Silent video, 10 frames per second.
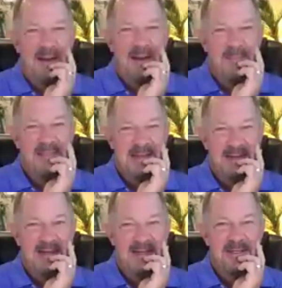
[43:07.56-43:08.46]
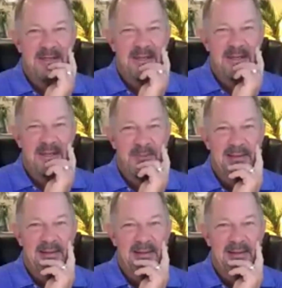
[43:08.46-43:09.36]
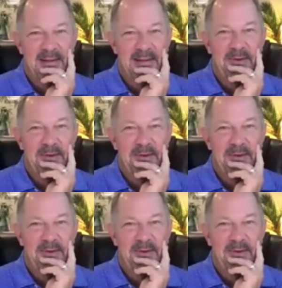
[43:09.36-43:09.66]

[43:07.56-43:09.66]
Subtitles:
I miss that age dramatically. If